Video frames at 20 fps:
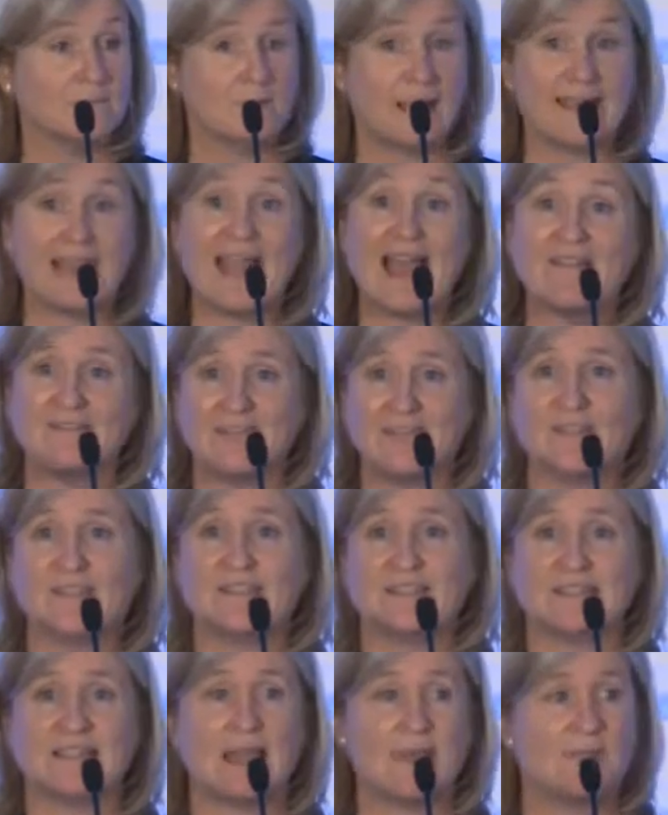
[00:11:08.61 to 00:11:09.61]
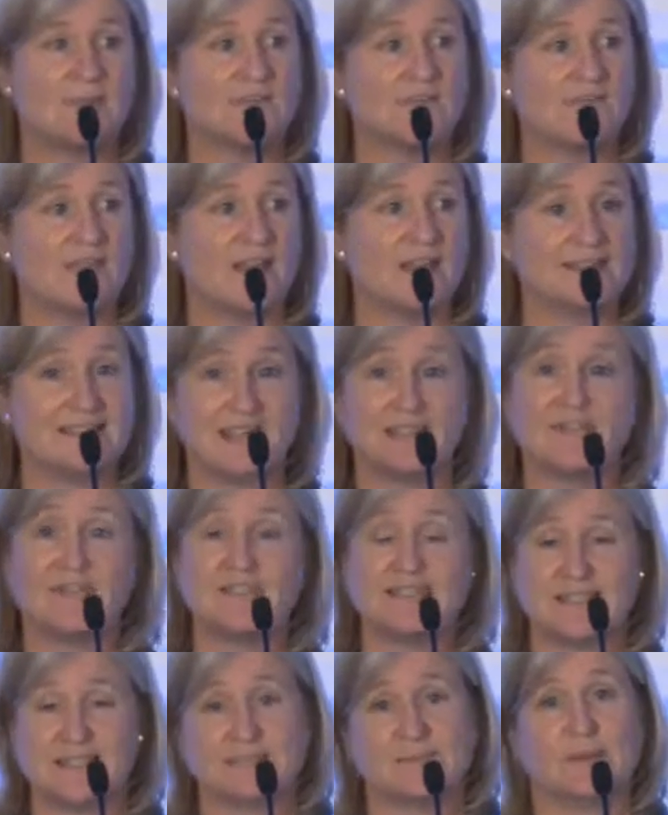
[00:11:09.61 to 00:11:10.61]
Like having this type of event
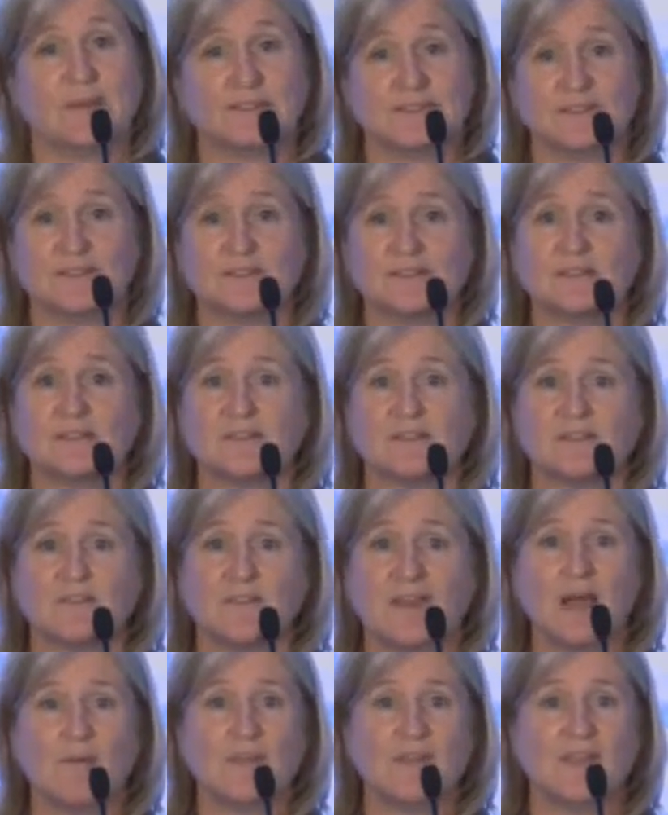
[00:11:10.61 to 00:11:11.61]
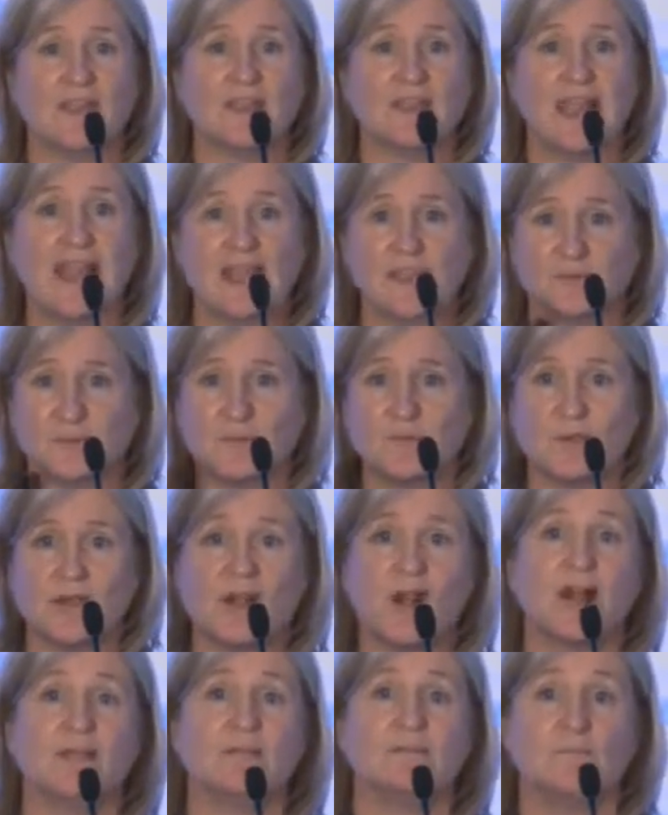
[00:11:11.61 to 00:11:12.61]
every 6 months. So that way then, as we
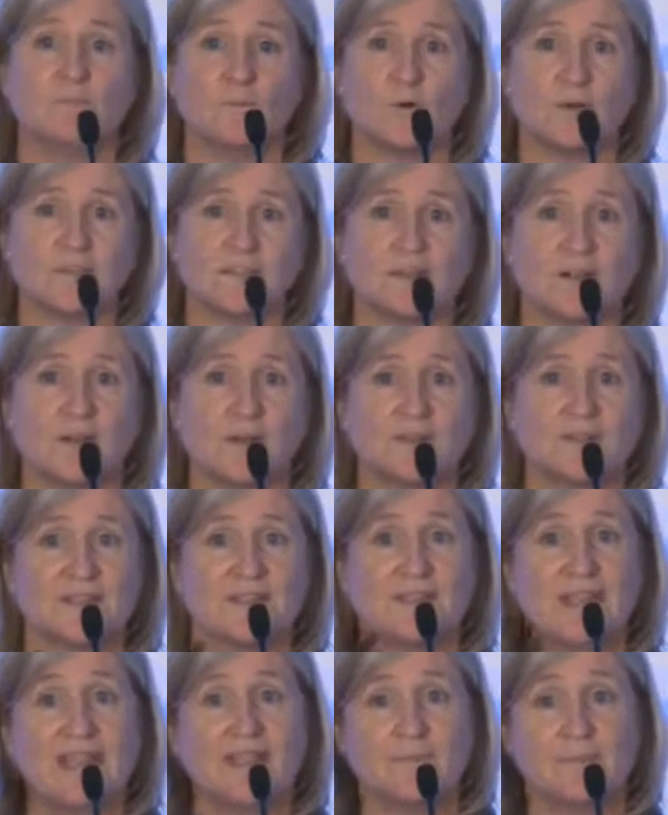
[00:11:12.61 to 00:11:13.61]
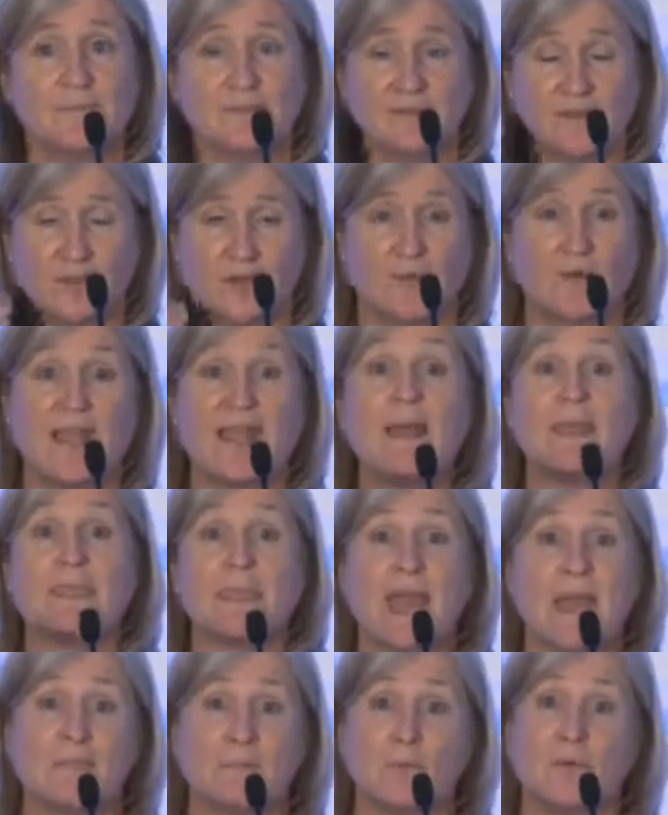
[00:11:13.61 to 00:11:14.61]
bring on more startups and they
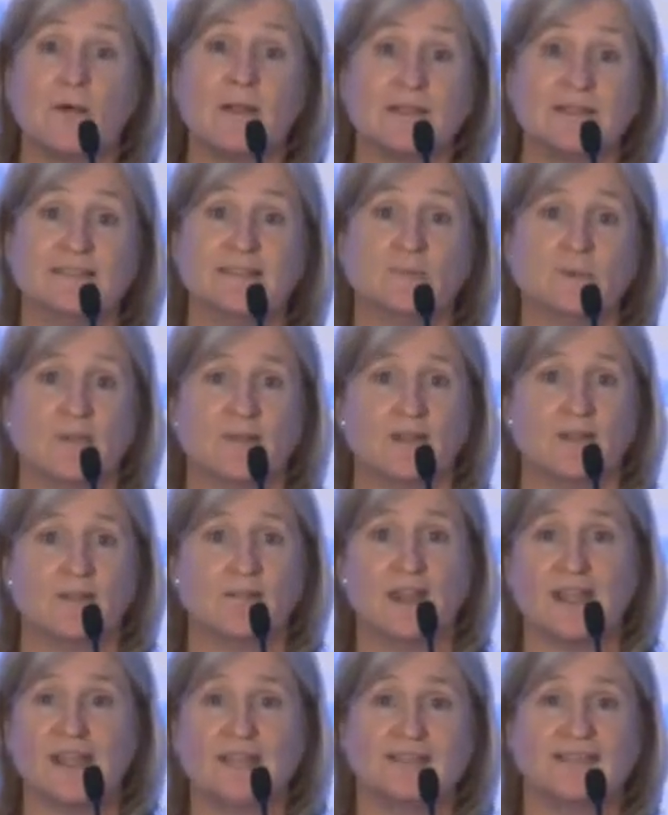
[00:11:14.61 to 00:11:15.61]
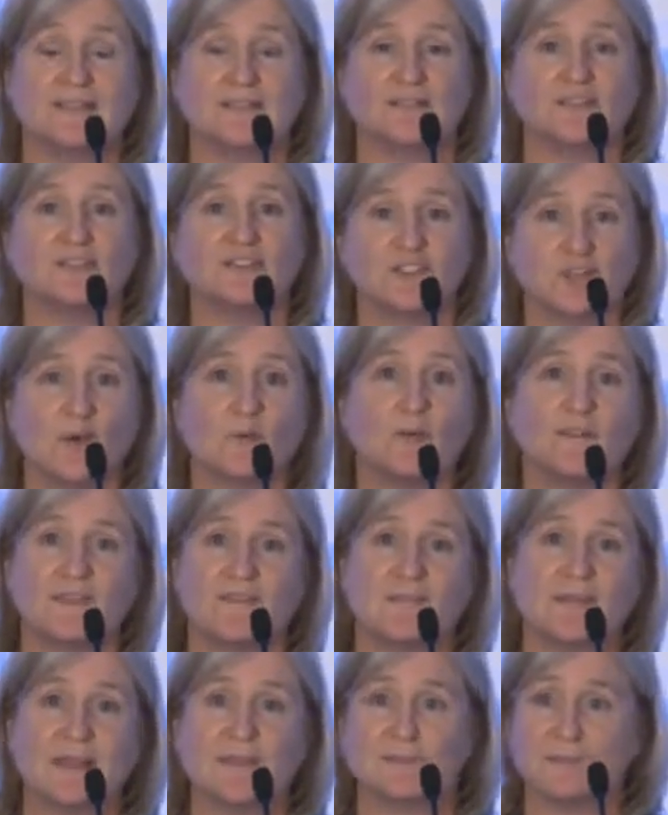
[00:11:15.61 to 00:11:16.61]
hit that point where they're ready to show what
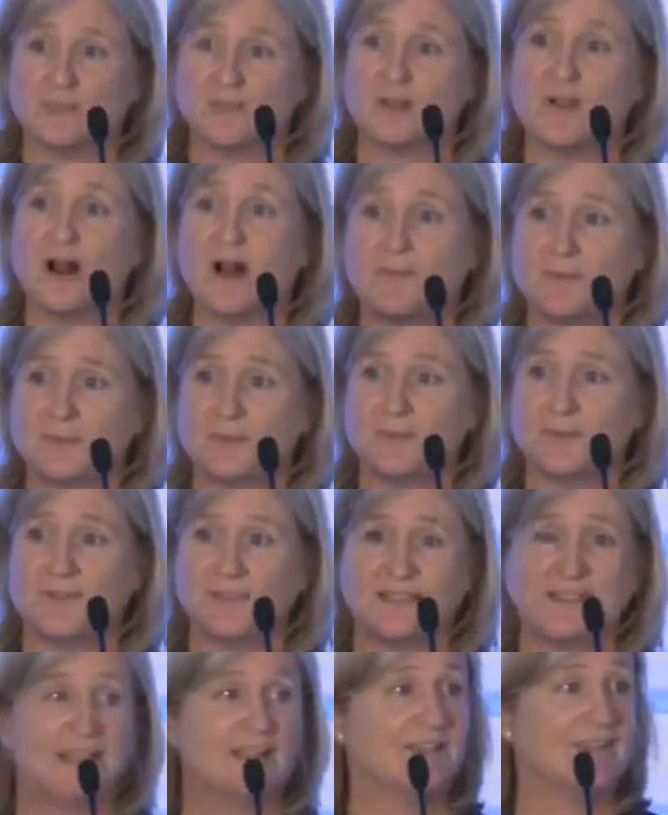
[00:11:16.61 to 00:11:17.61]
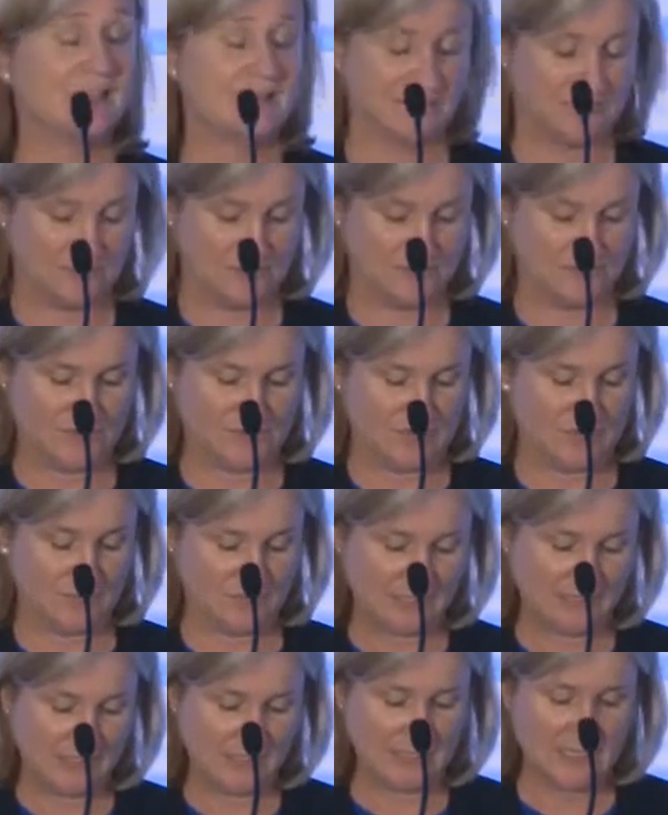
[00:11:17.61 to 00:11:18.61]
they've been able to accomplish with the data, they can do so.